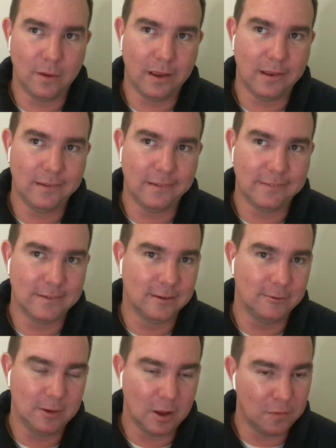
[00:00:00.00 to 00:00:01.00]
And,
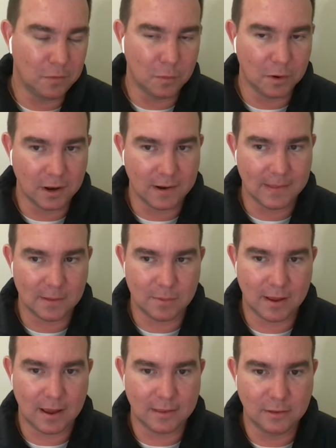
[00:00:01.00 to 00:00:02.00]
you know, if you want to go down that
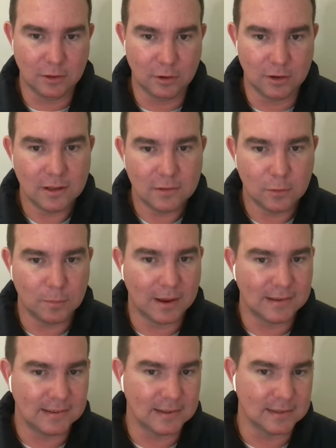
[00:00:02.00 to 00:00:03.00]
path, you need to
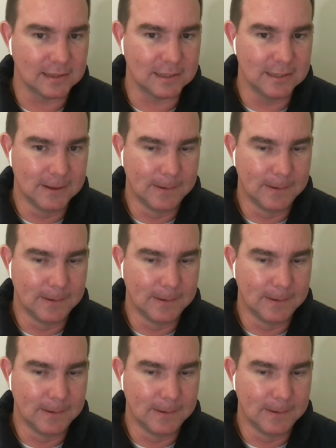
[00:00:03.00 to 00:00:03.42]
basically